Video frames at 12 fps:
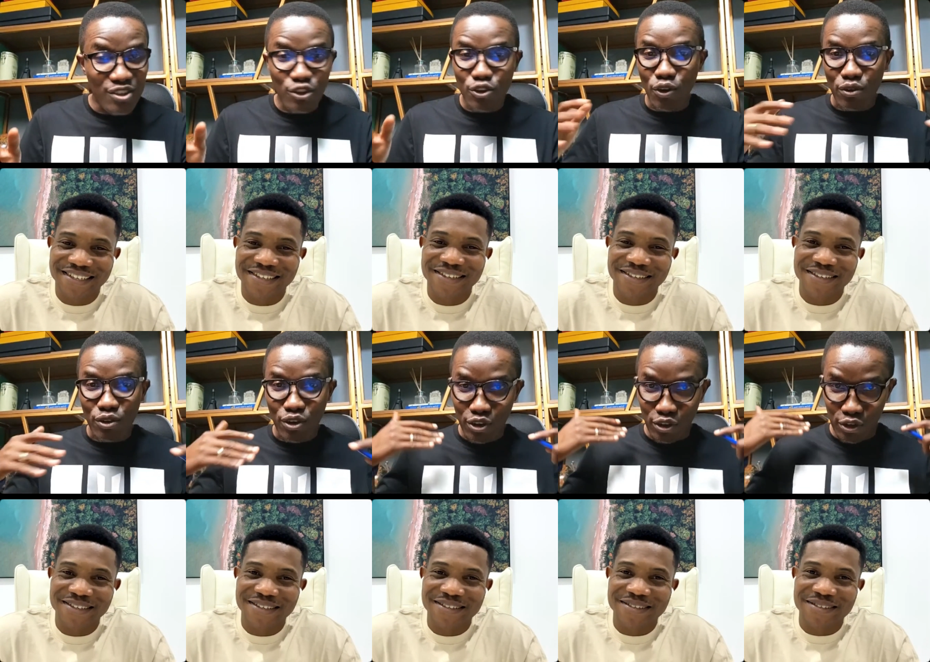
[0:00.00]
Speaker 1: you know,
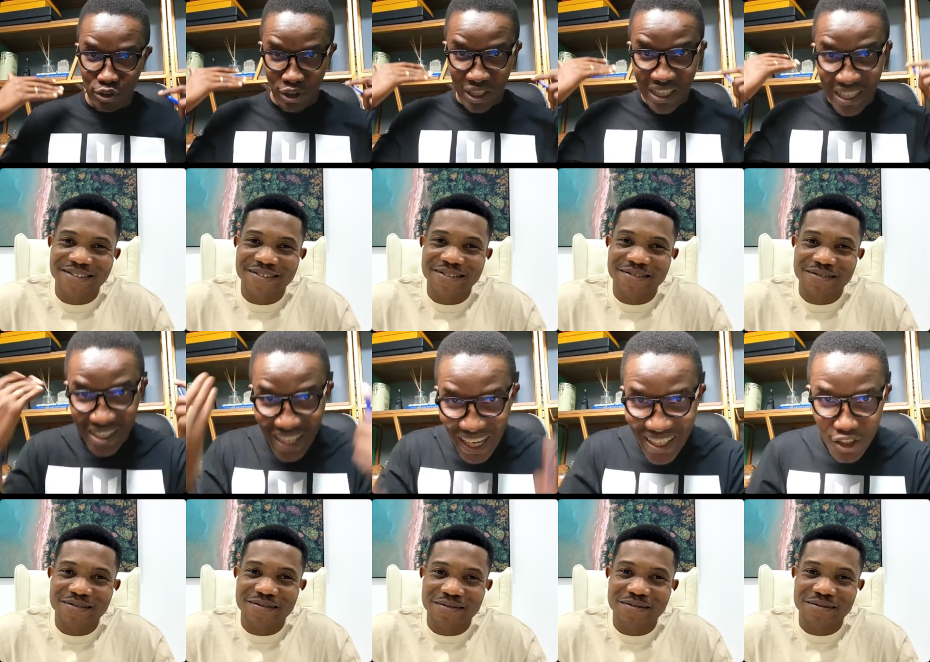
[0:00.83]
not
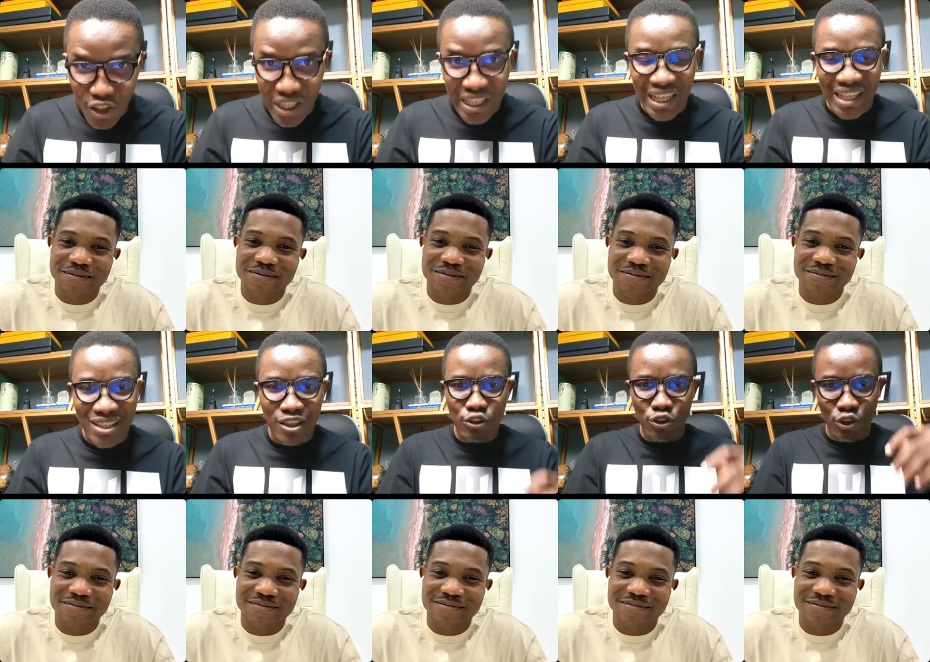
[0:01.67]
getting direction
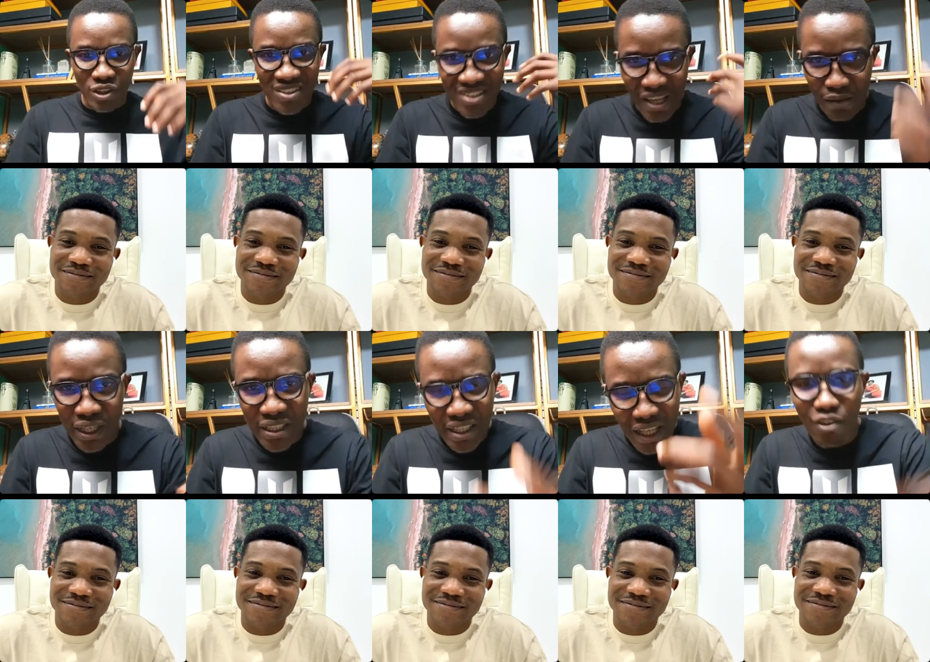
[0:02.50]
again, no
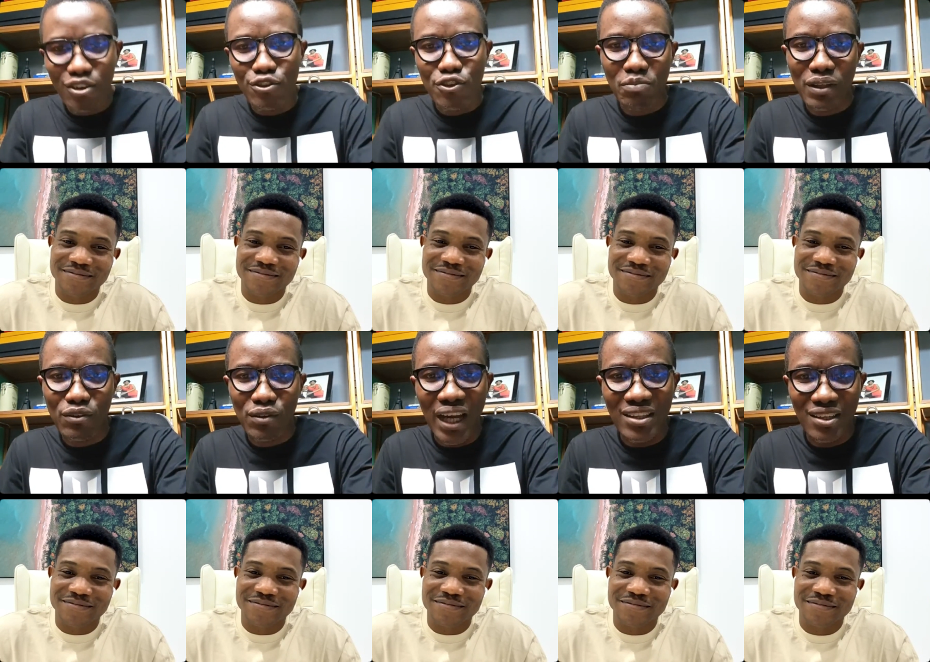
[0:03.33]
discernment. I want to speak
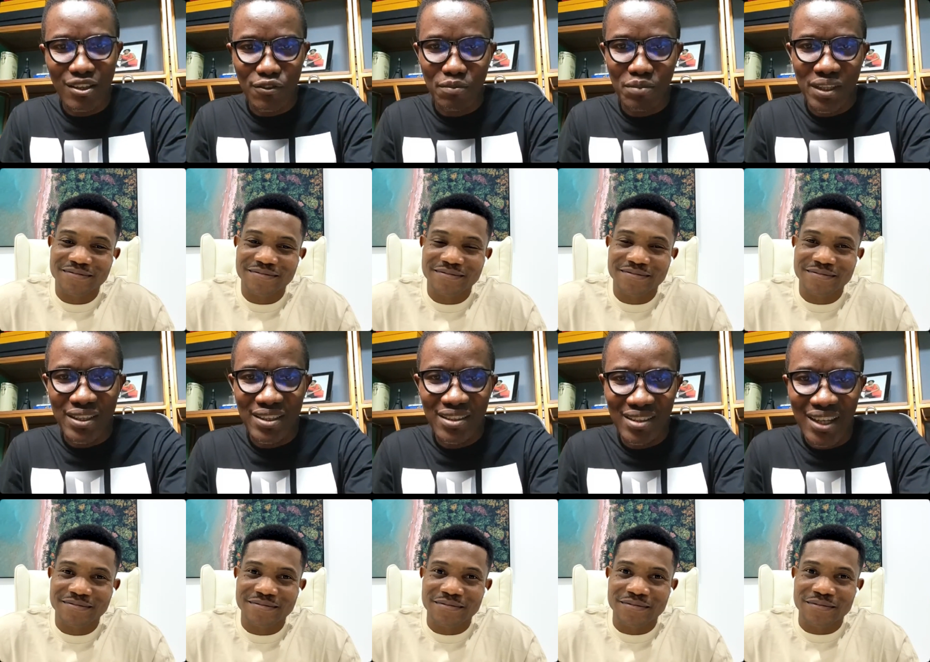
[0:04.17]
to that a little bit.
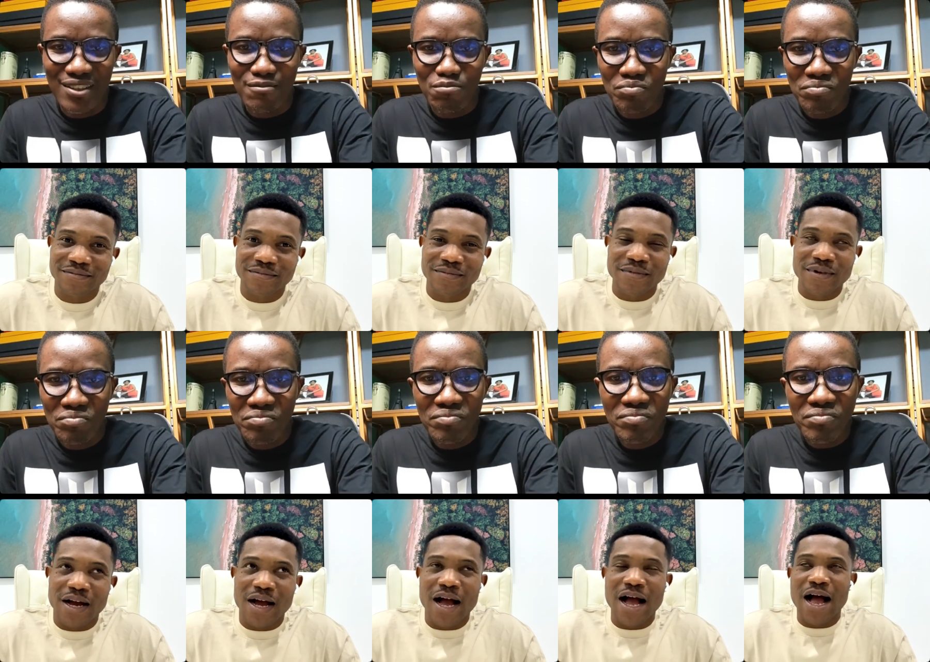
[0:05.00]
Yeah.
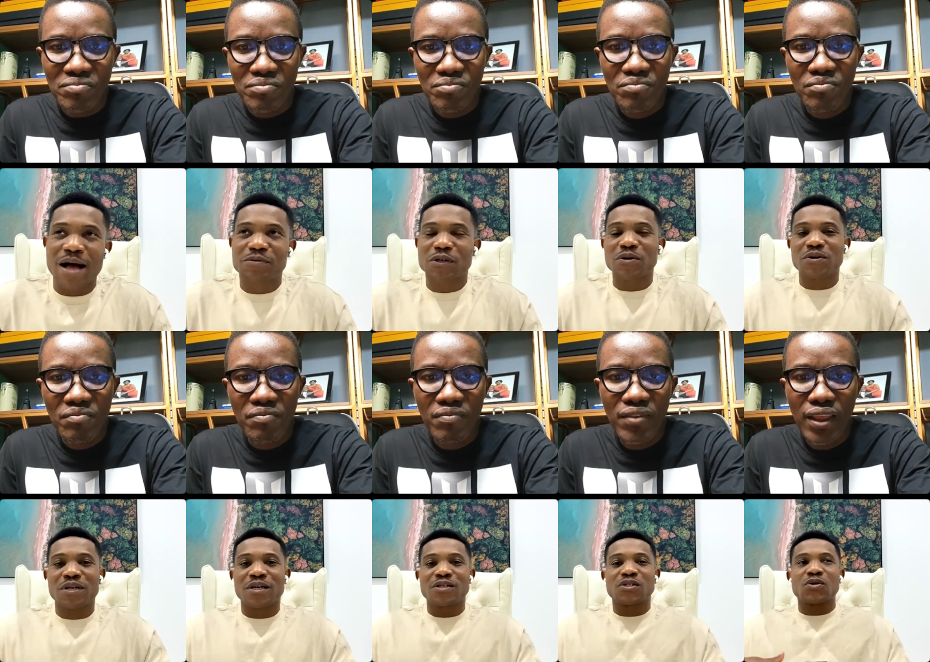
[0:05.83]

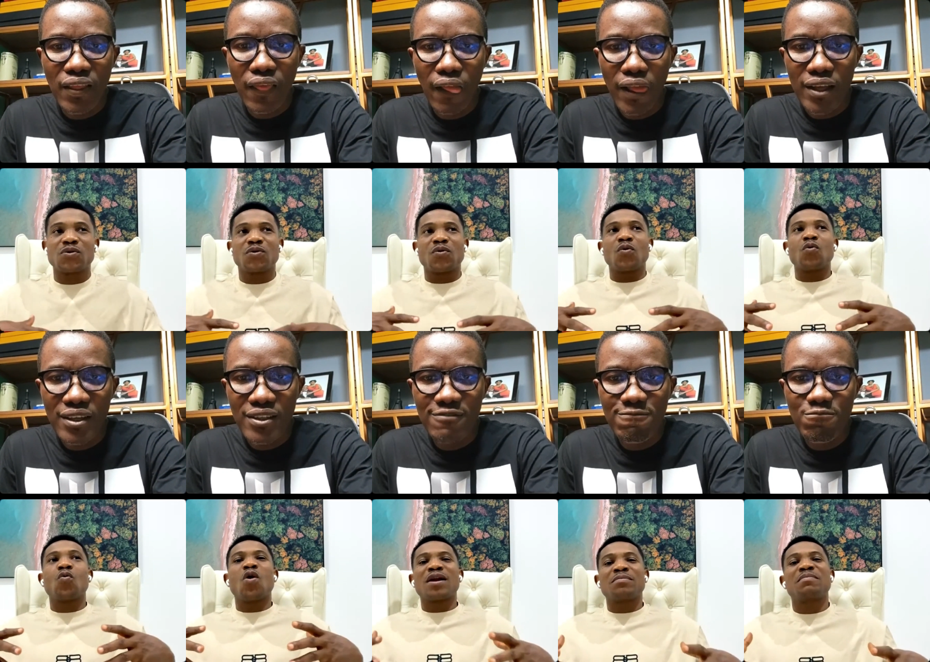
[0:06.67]
Speaker 2: Absolutely. So,
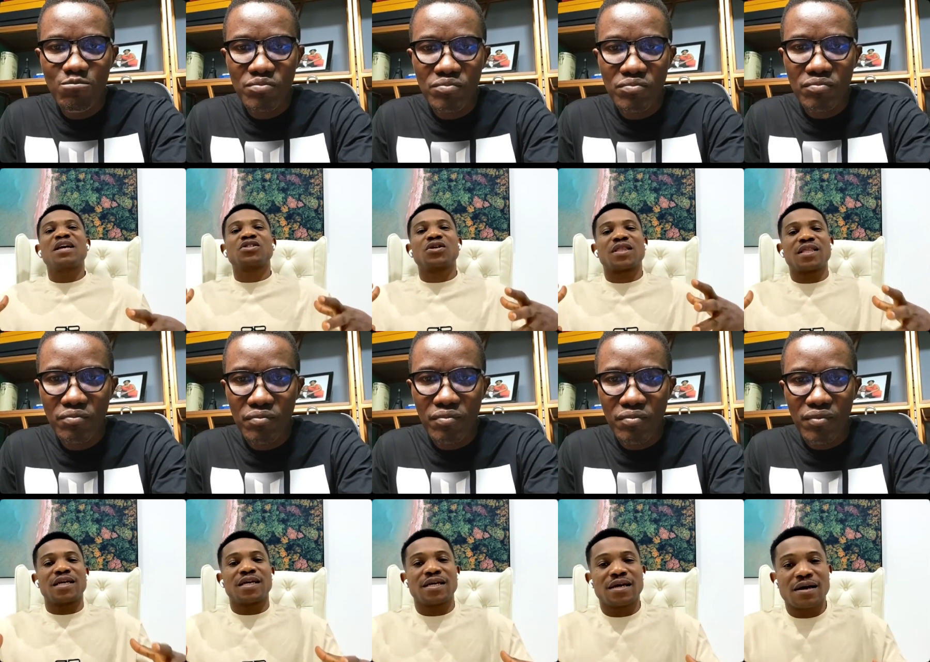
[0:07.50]
one major
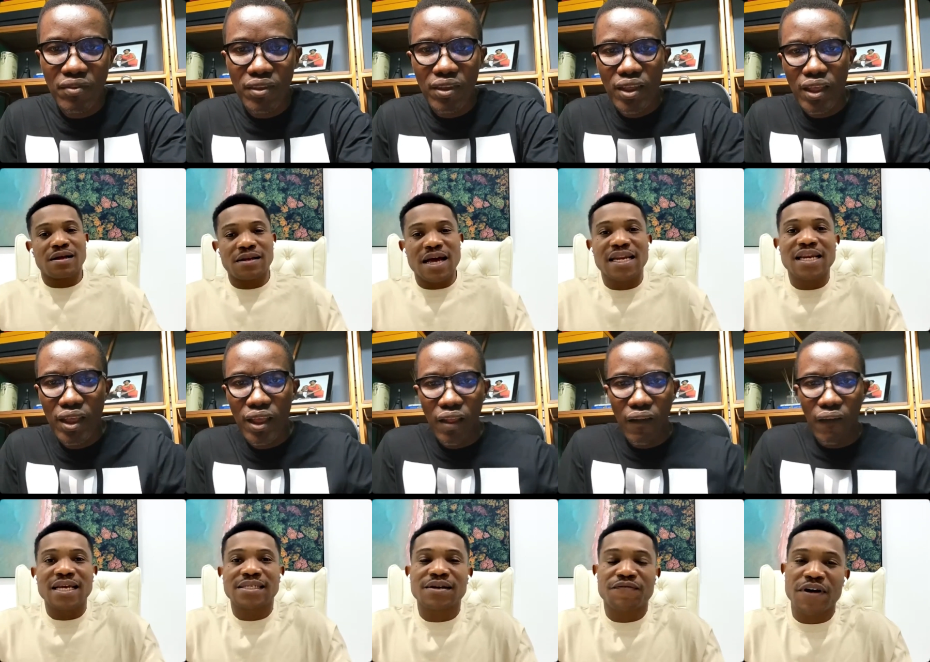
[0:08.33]
thing that
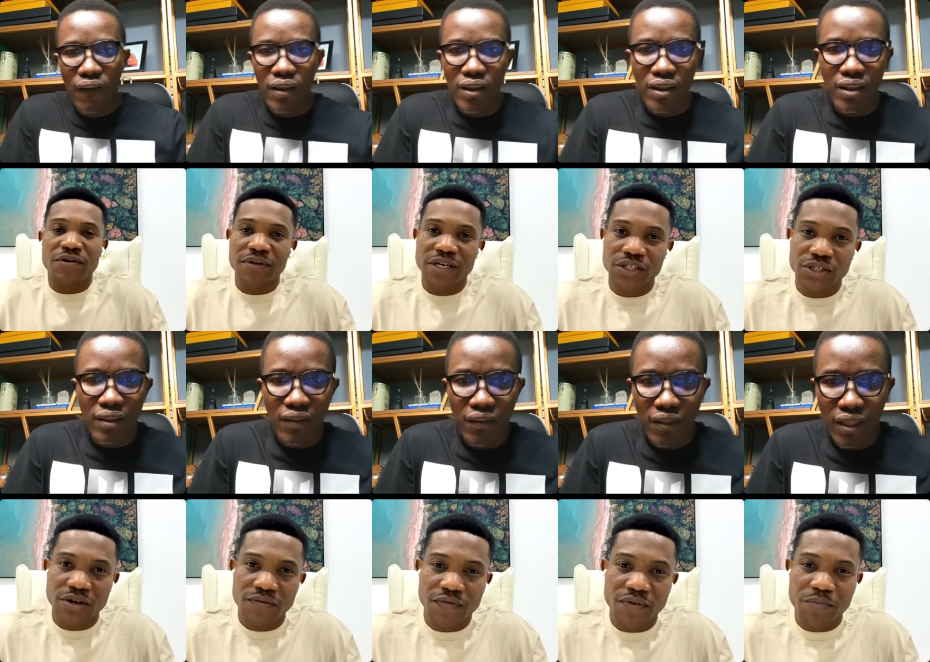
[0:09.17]
lays the
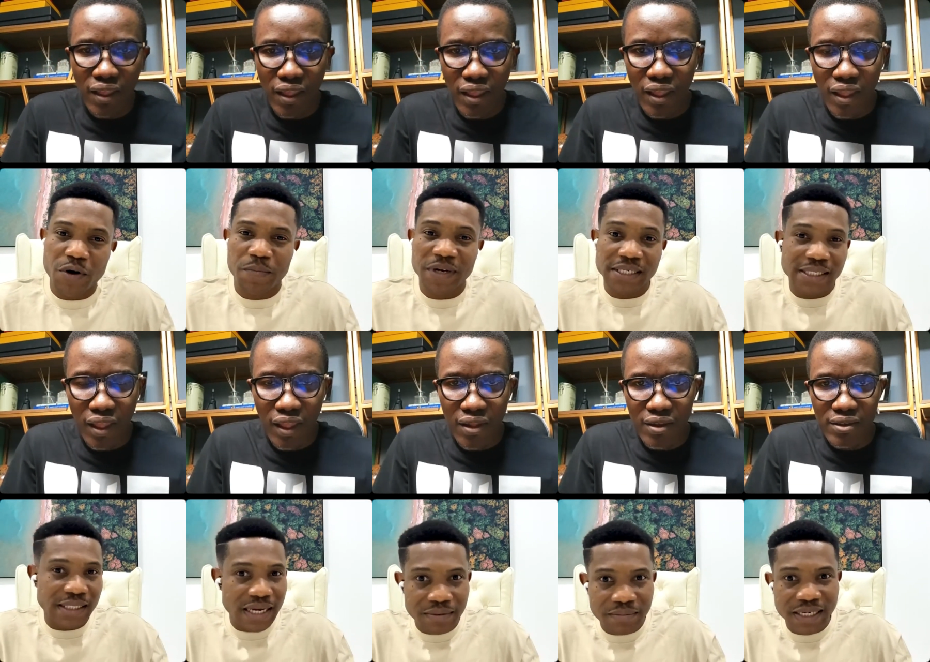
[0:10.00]
foundation for proper
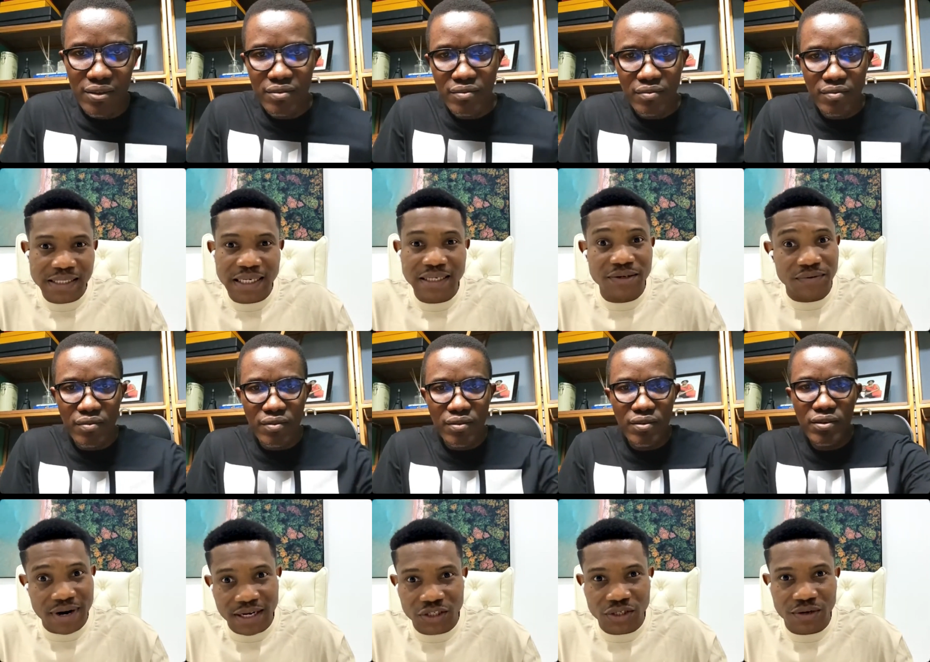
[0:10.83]
discernment and
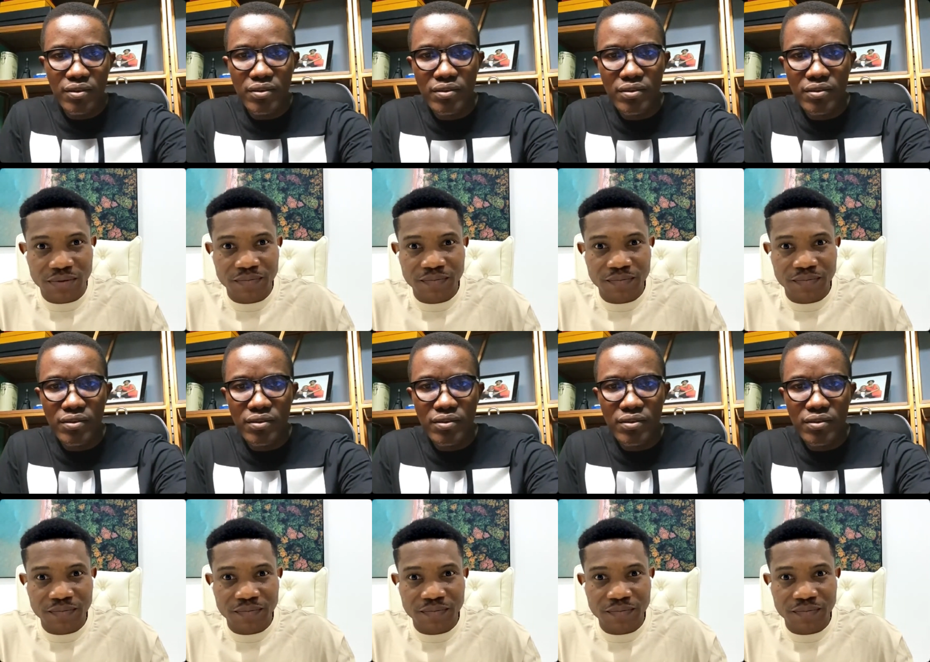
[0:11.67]
direction